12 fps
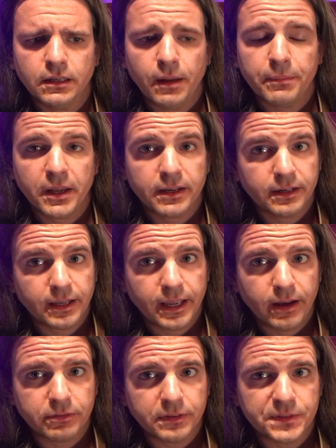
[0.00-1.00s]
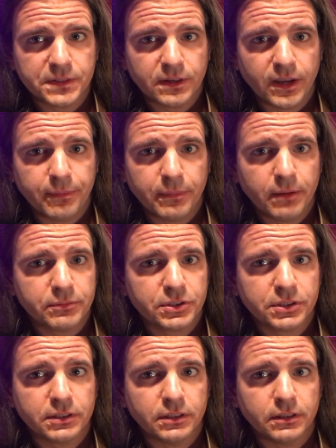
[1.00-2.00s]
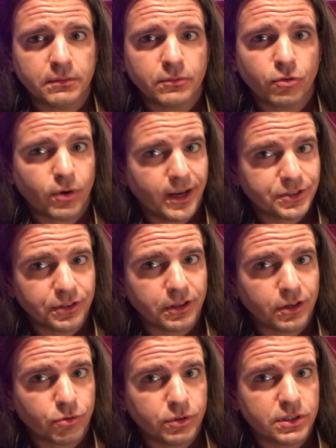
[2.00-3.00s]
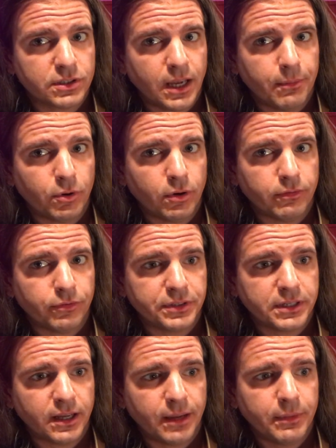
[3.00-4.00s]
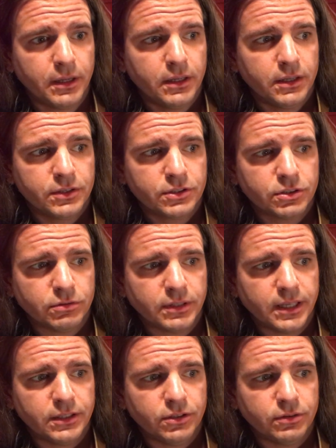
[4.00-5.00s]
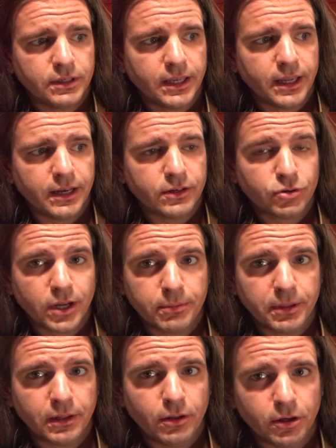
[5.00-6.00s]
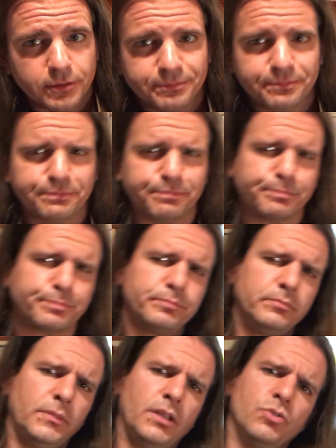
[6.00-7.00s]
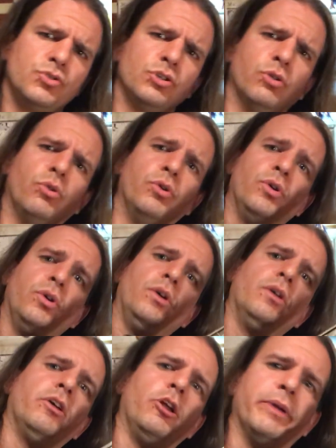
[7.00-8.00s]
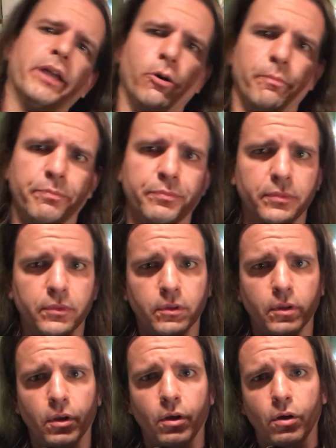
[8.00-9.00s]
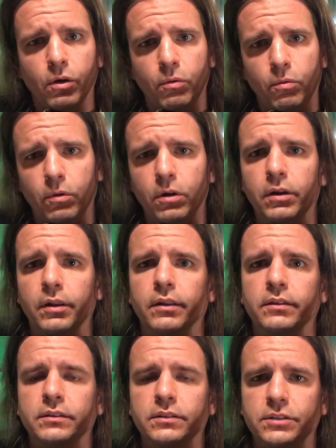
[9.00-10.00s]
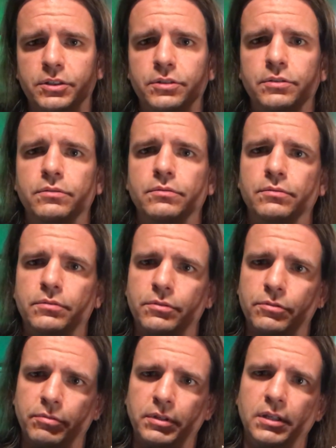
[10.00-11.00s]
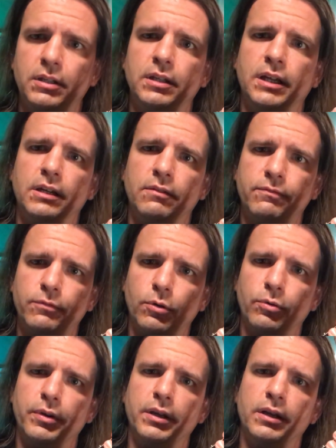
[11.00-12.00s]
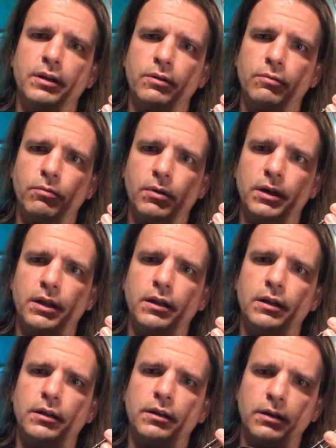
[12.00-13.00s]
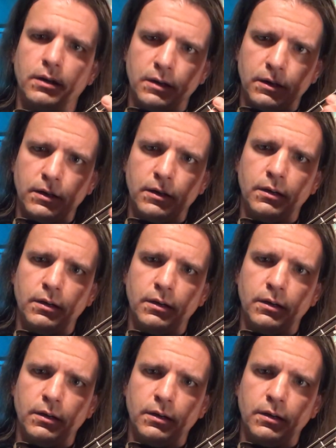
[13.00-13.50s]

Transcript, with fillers: I'm not going to count this time. I'm just going to gradually increase tempo every time so that you can try to play along. So here we go. One, two, three E and four E and one E.